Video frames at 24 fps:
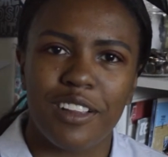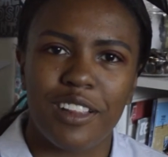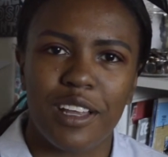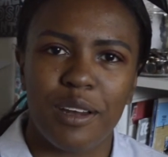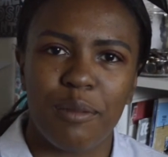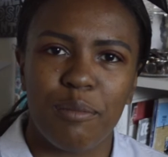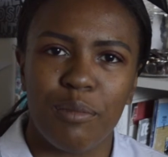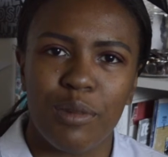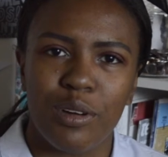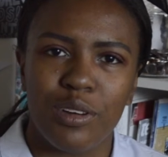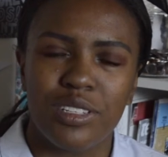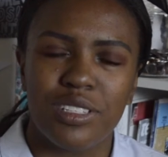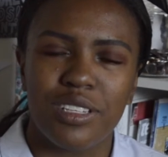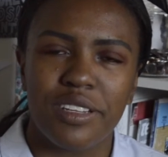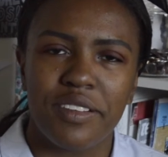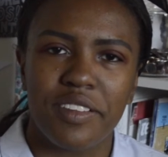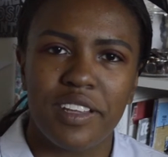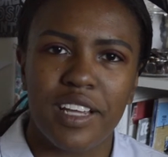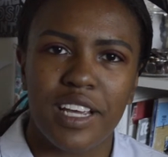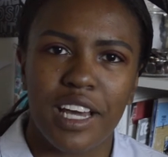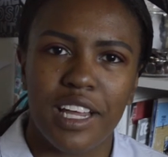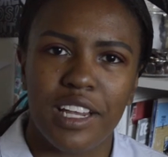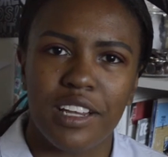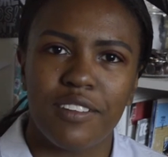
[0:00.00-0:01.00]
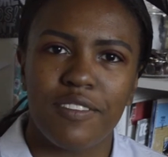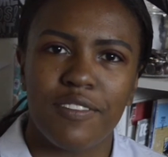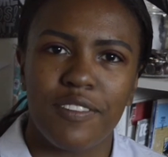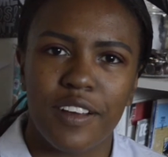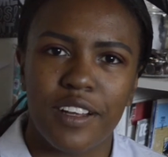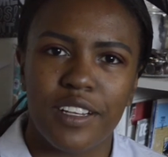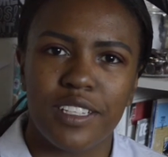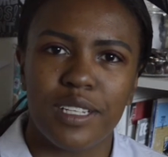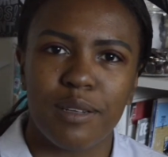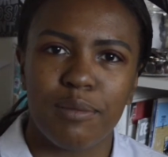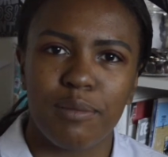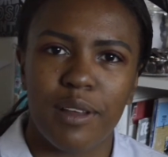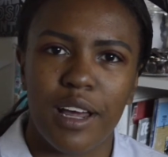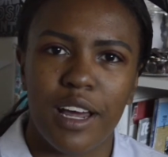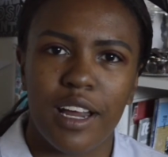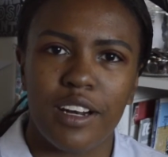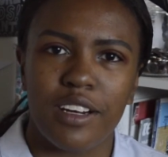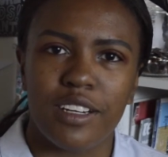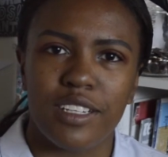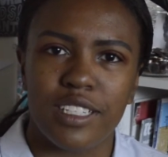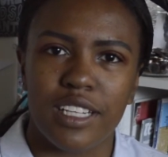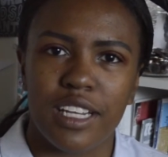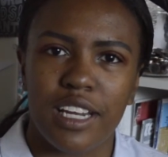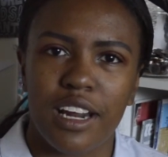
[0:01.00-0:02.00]
than most of the other felt tip
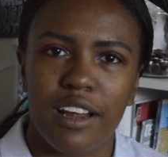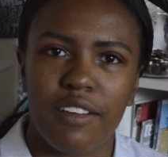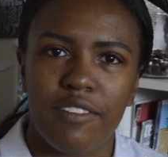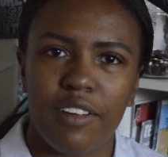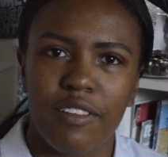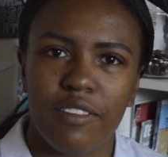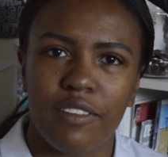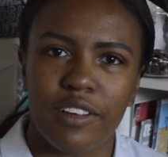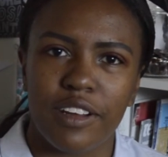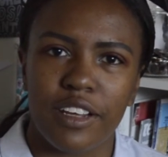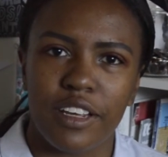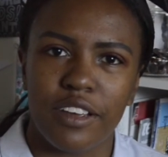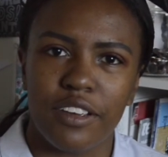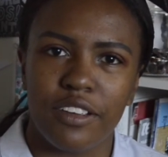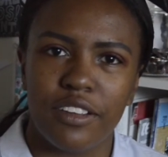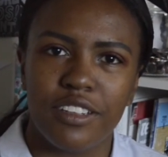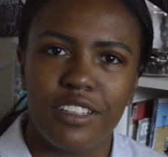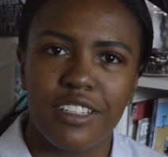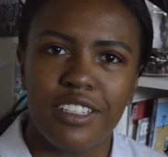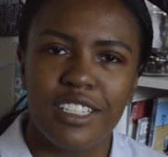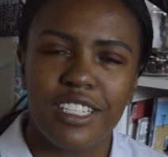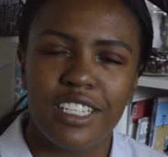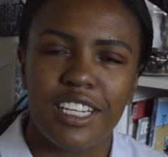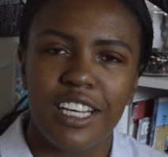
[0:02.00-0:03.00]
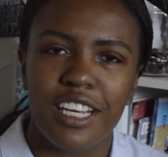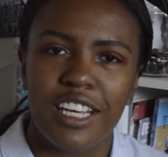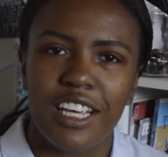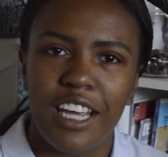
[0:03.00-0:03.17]
liners that I've ever used,